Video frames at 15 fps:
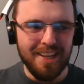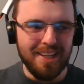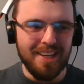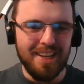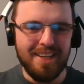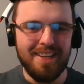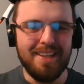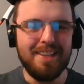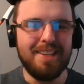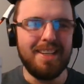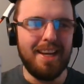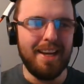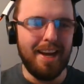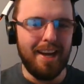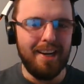You didn't
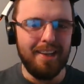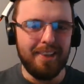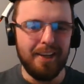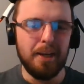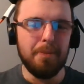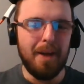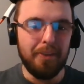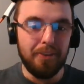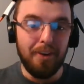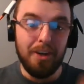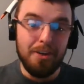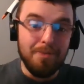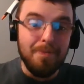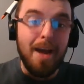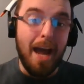say anything about the
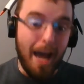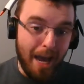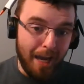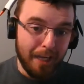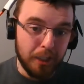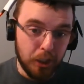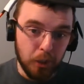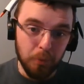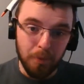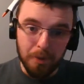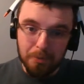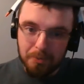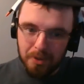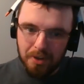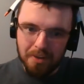actual
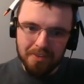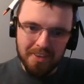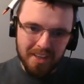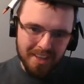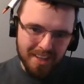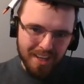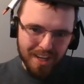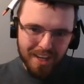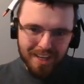movie,